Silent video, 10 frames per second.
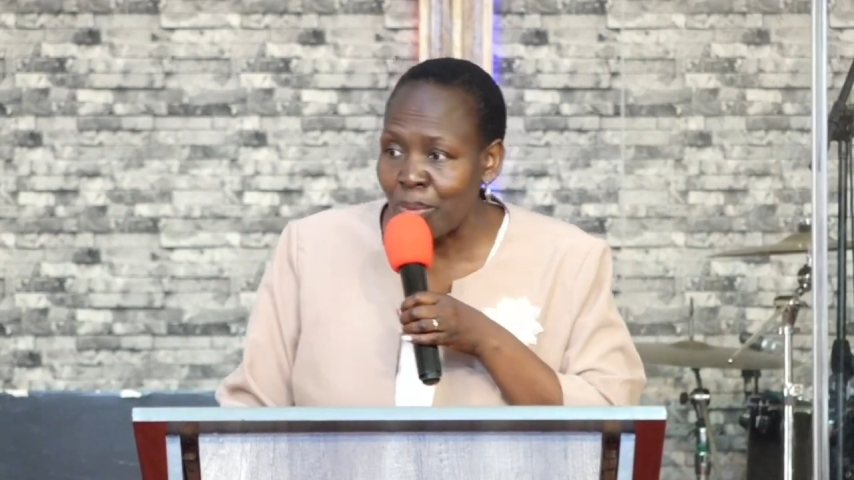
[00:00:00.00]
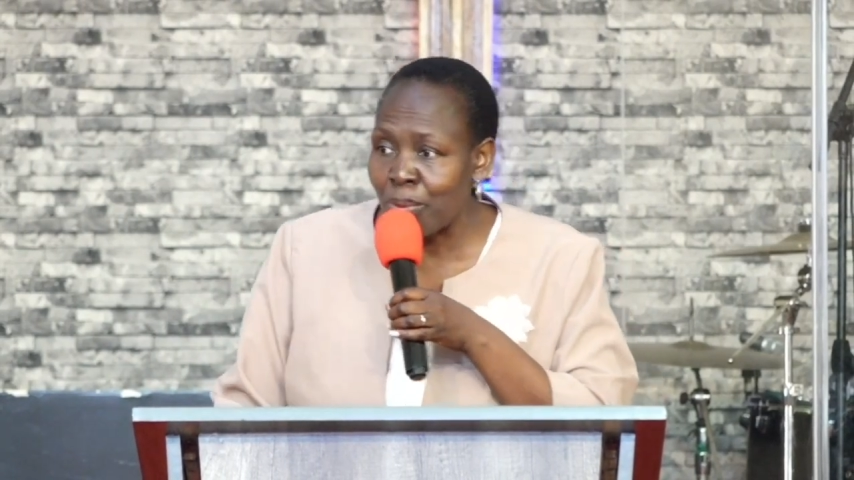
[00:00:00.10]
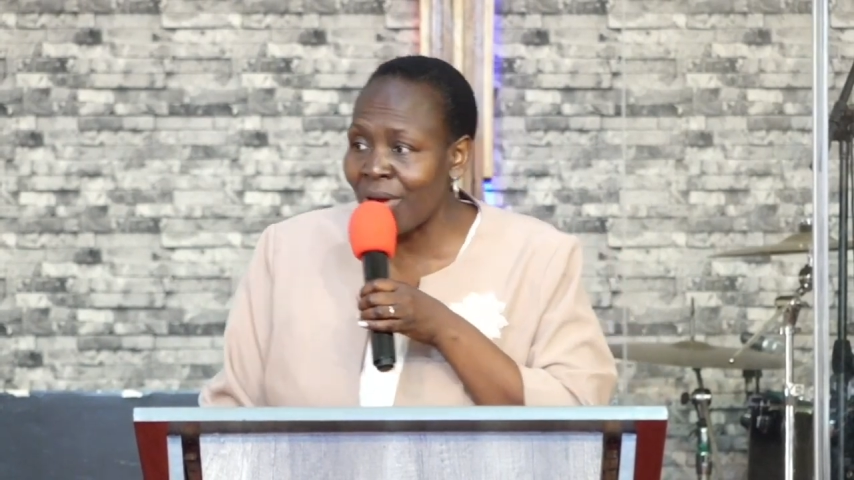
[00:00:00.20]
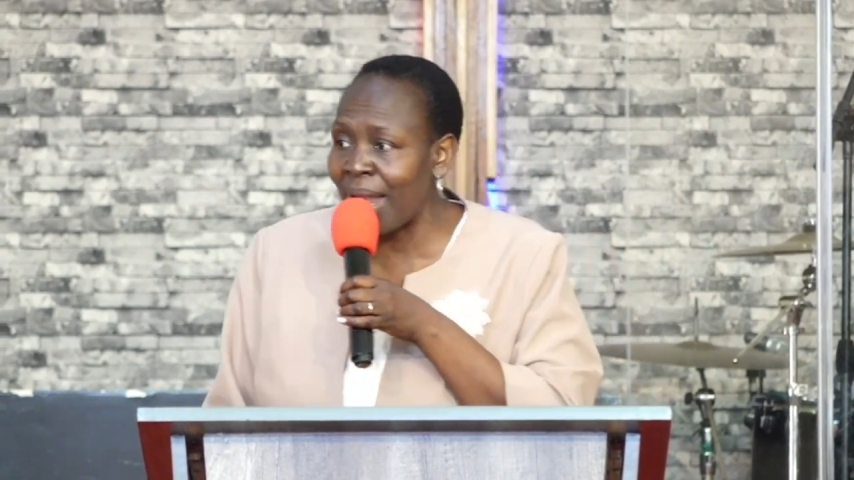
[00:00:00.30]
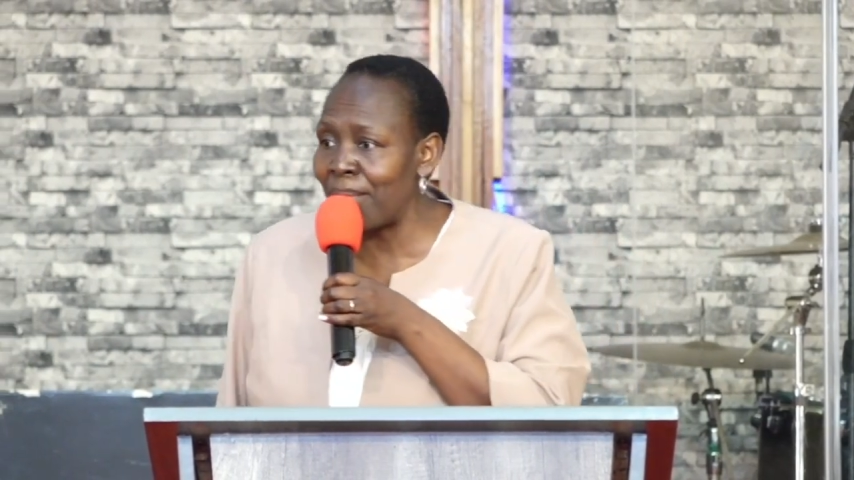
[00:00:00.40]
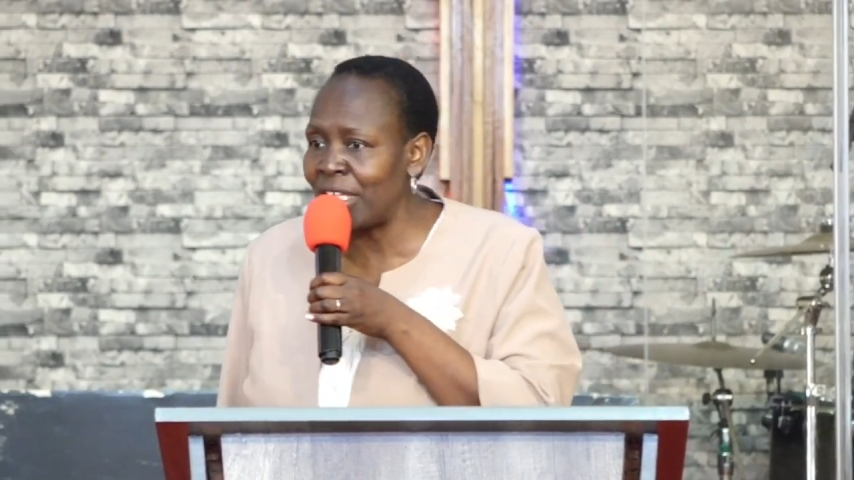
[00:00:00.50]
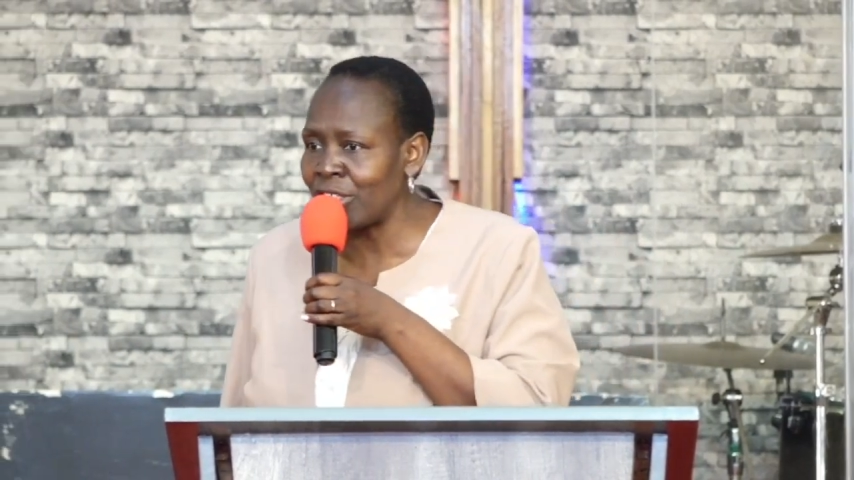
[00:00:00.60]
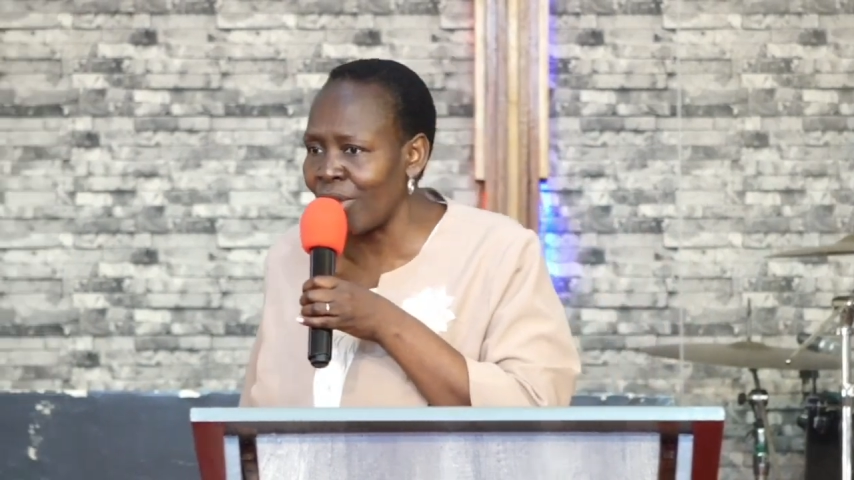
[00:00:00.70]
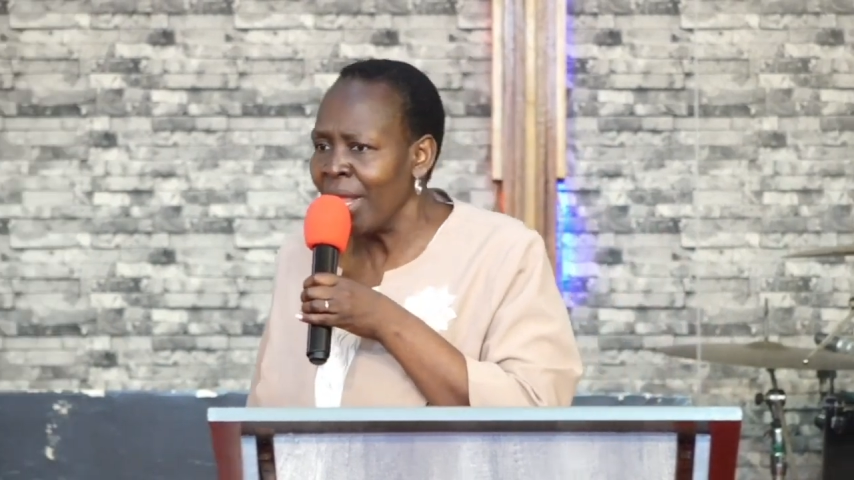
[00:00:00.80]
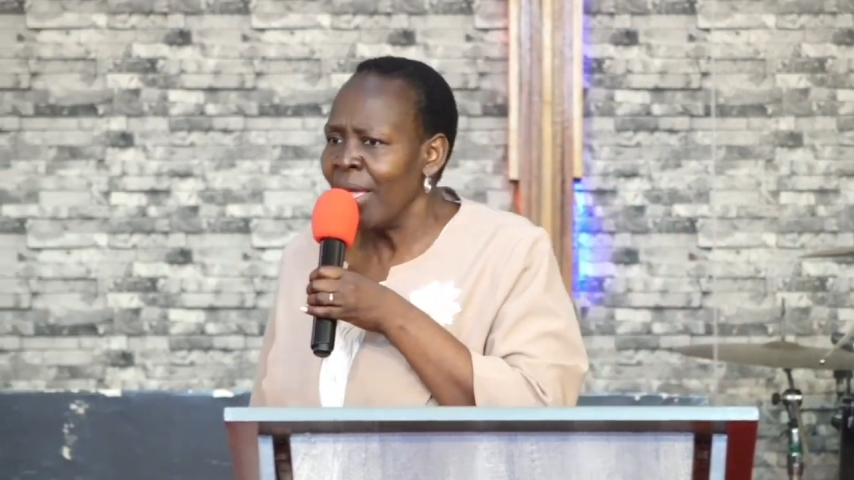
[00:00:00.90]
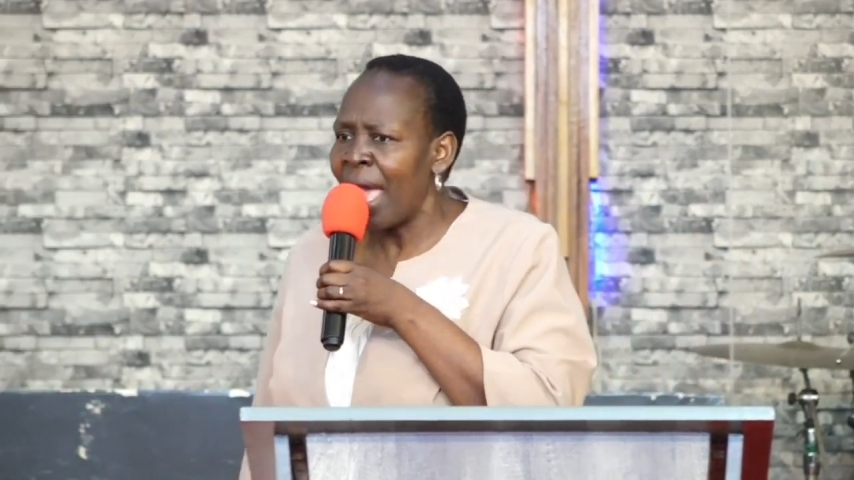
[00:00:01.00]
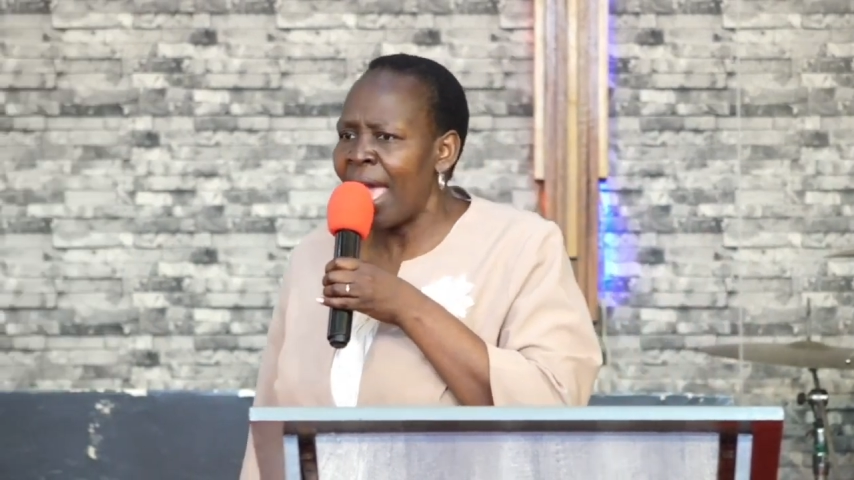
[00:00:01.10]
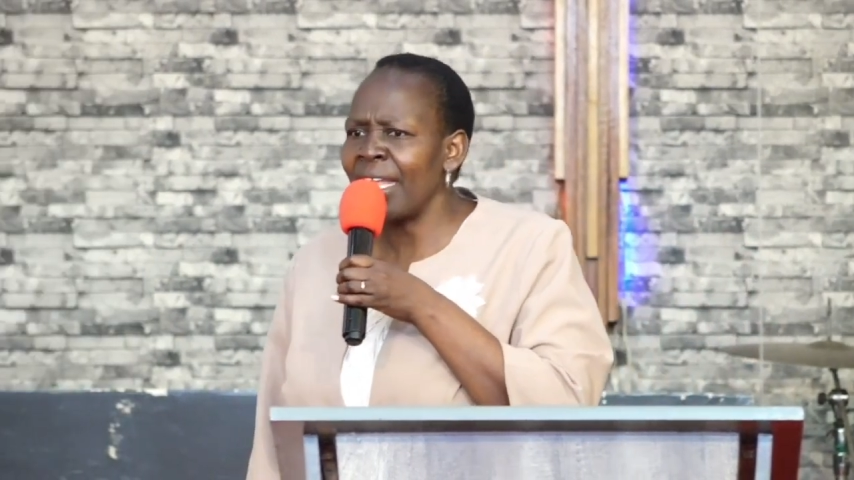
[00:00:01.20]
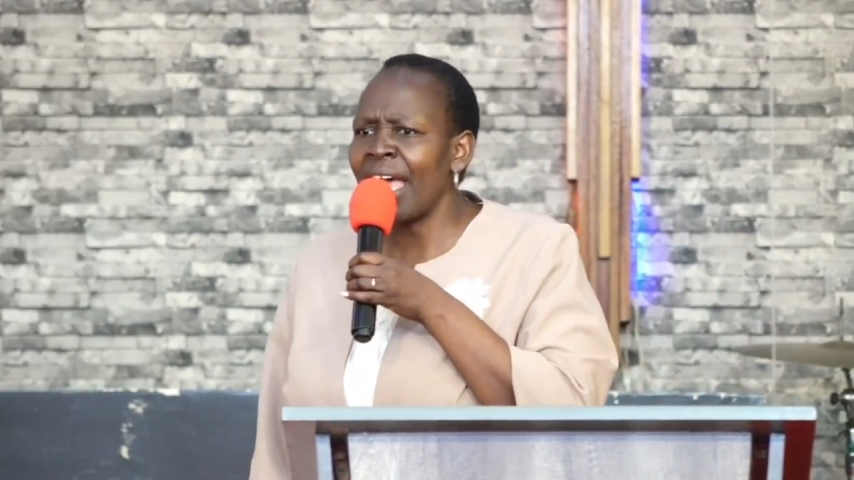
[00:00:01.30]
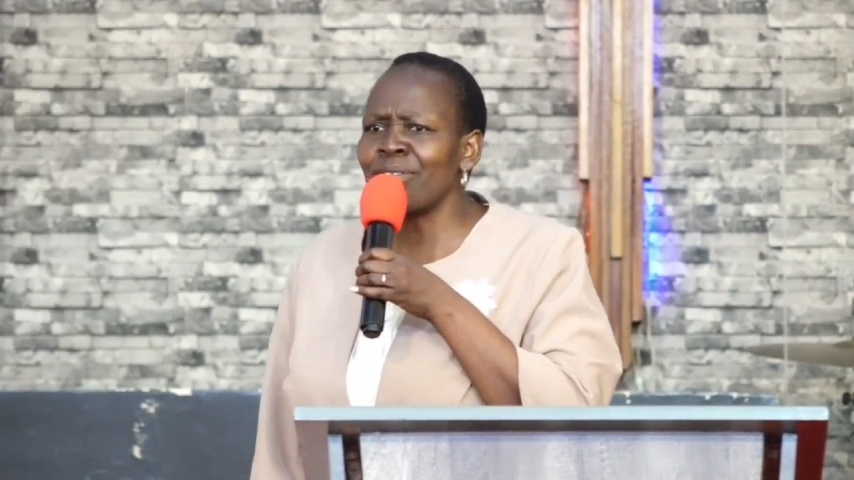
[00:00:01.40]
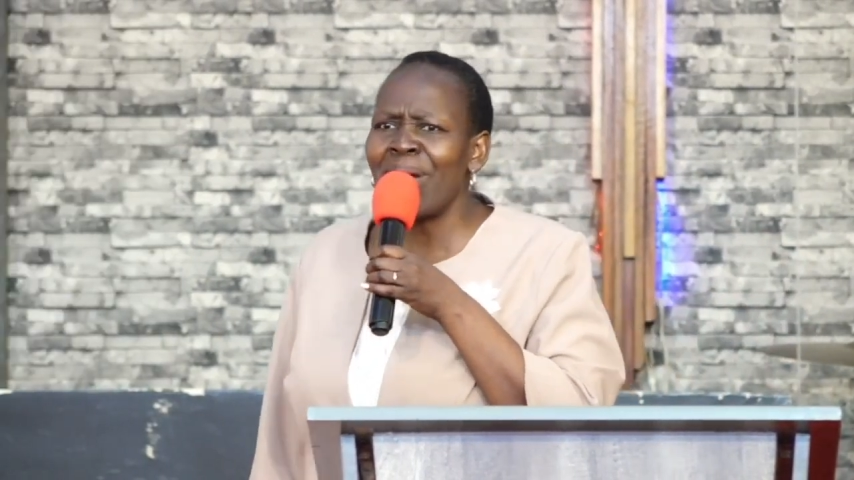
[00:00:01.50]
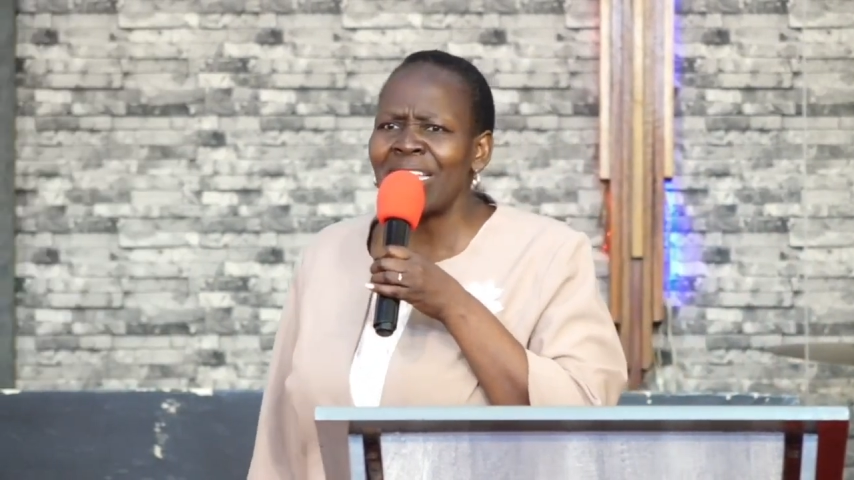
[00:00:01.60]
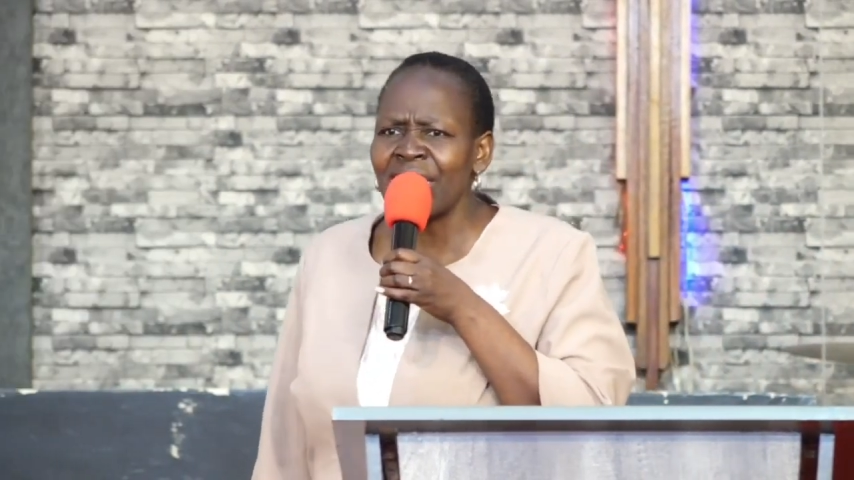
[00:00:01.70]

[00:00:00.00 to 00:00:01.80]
Proclamation, in as much